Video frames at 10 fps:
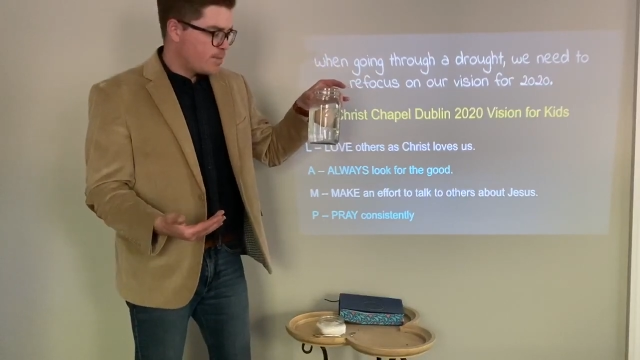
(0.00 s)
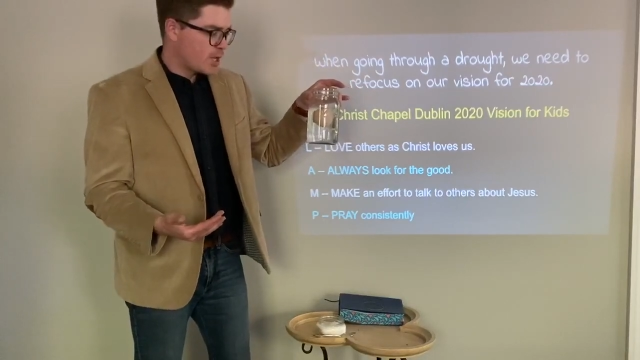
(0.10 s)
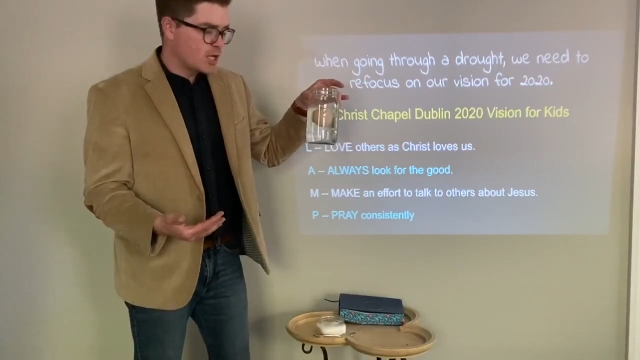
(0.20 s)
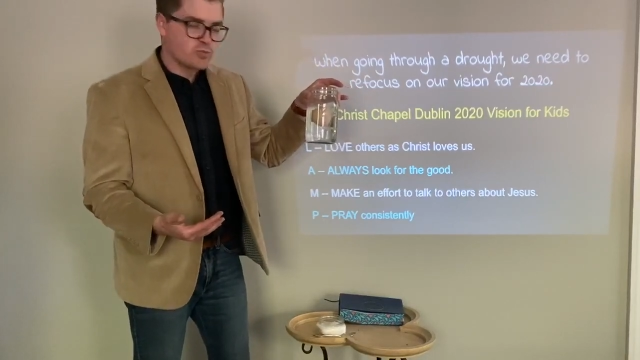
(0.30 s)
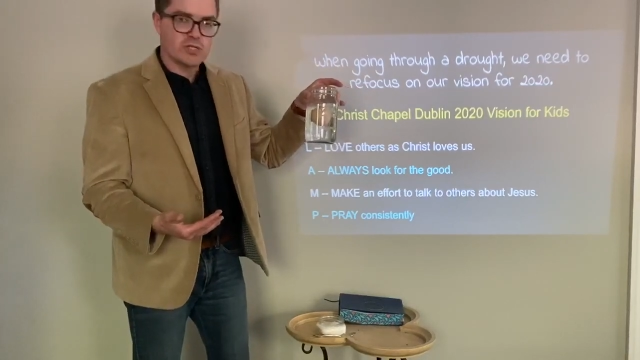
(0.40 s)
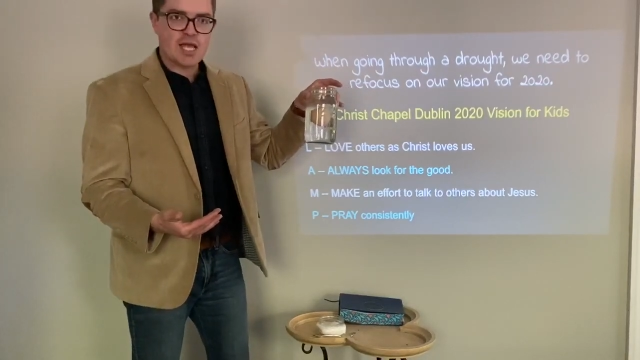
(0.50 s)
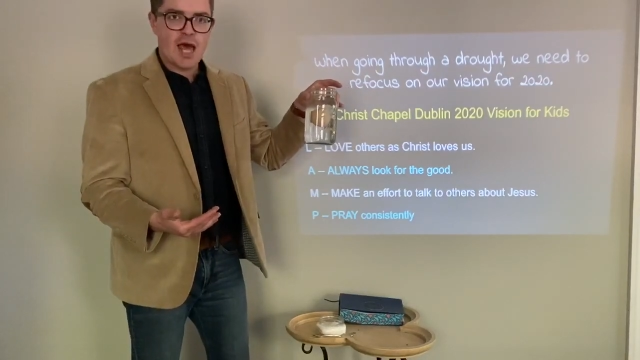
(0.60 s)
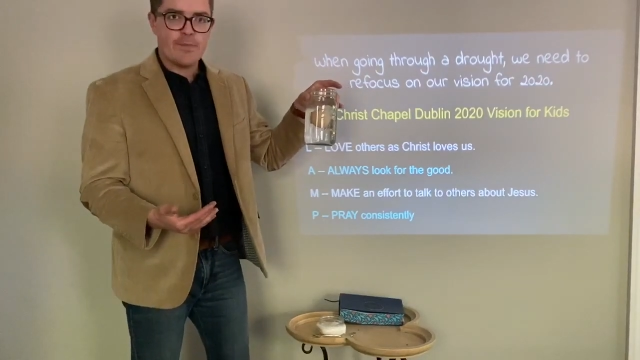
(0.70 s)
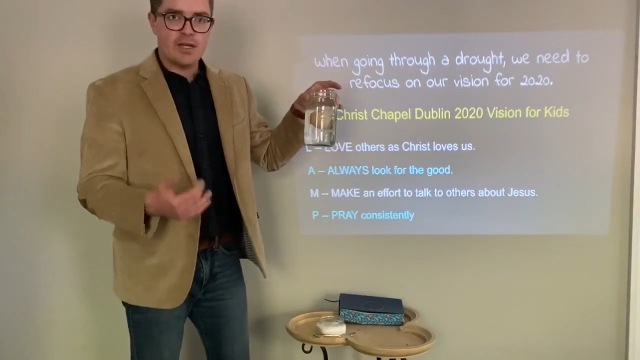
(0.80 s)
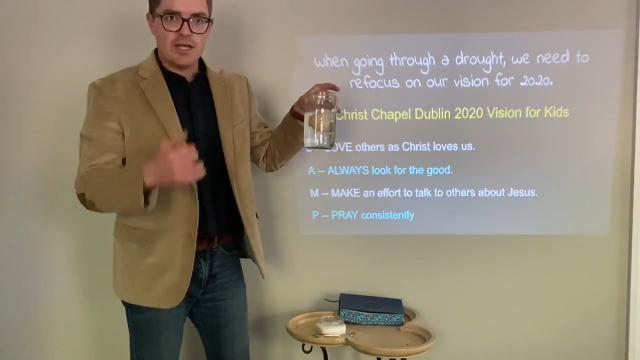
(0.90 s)
Because what's
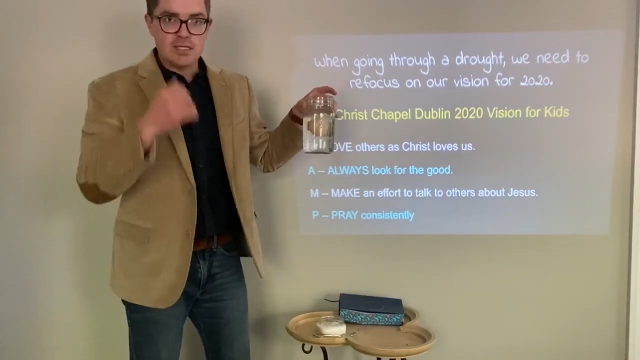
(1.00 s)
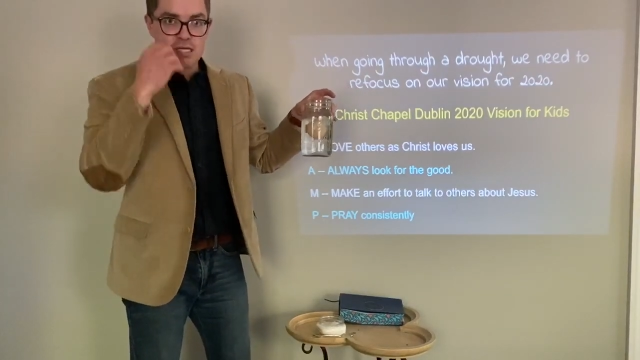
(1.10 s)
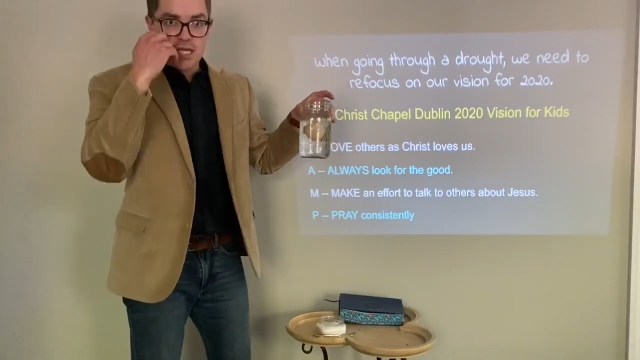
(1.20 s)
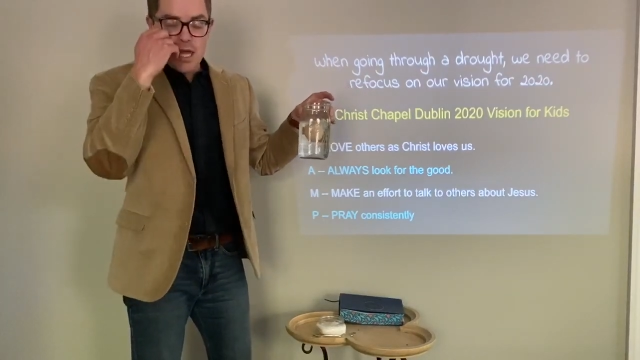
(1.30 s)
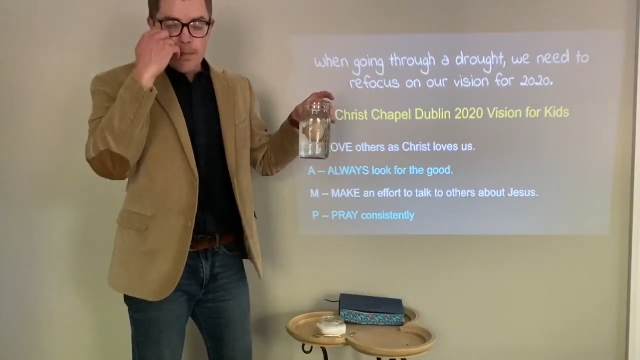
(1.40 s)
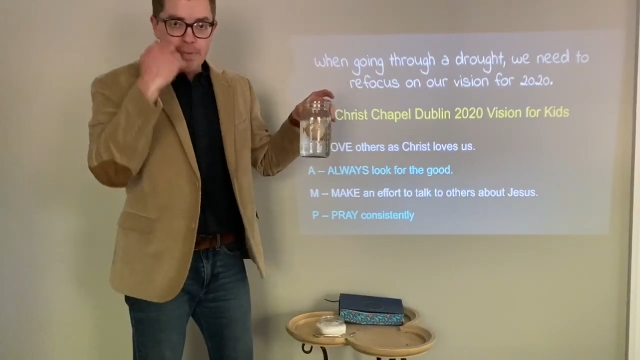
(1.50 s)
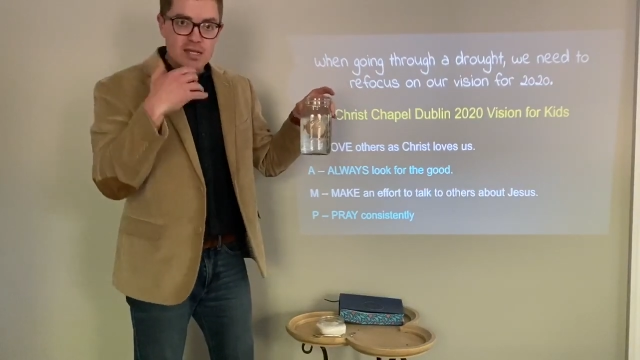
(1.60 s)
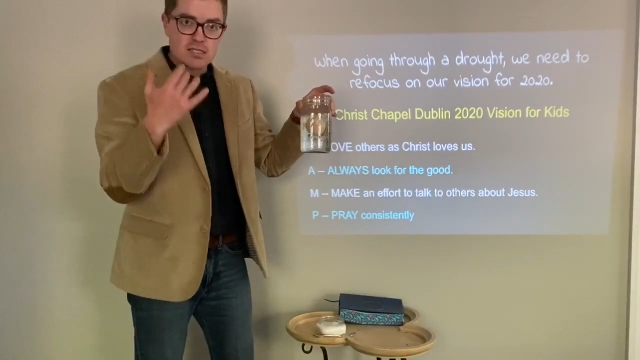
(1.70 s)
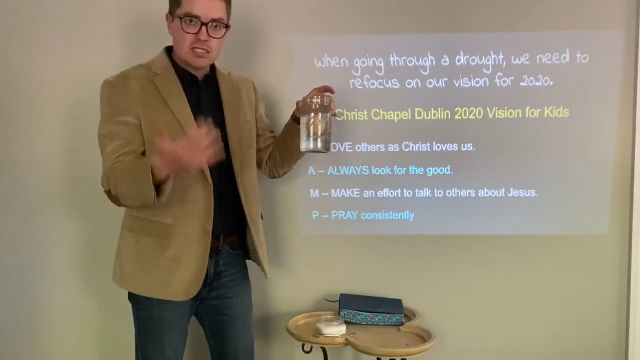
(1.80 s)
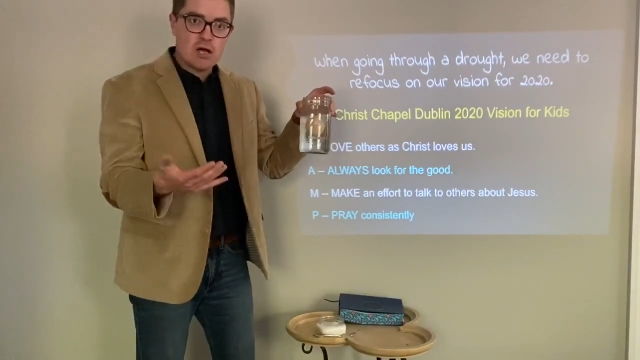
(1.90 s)
happened is, again,
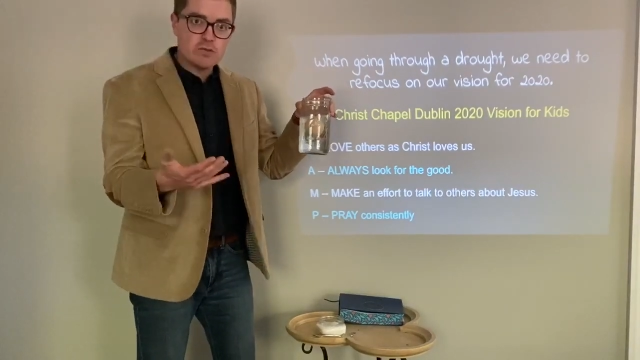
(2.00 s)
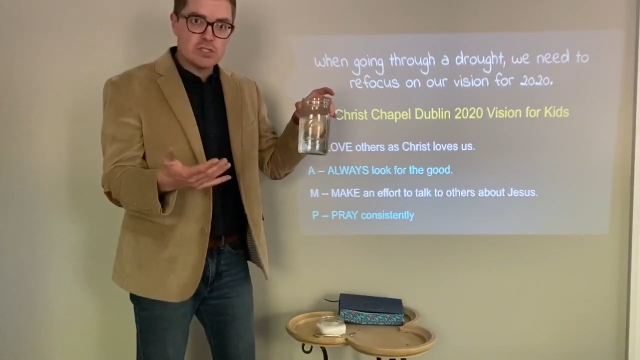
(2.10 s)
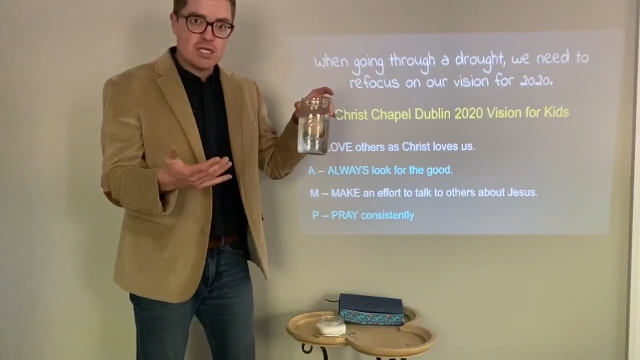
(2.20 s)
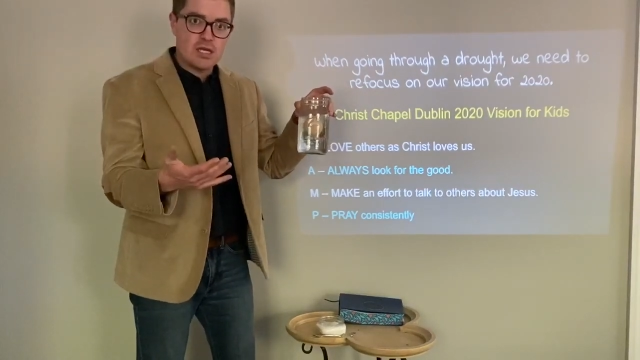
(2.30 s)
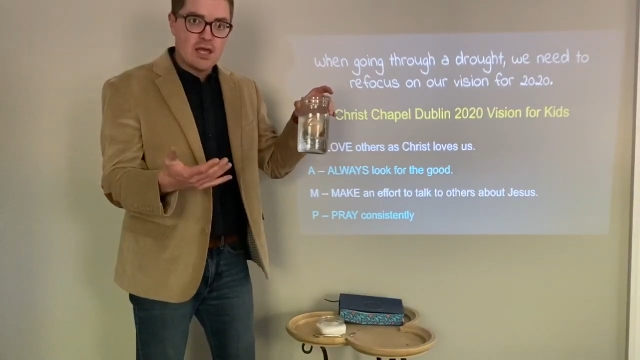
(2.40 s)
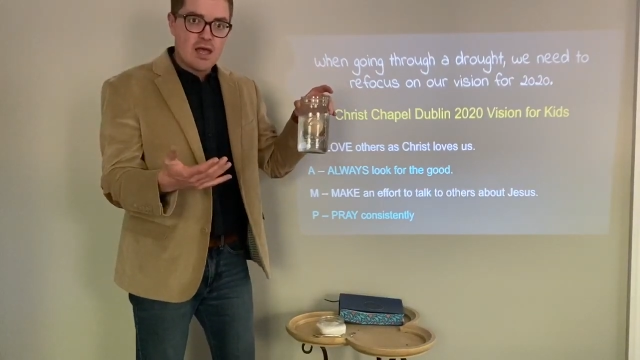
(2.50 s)
being salty,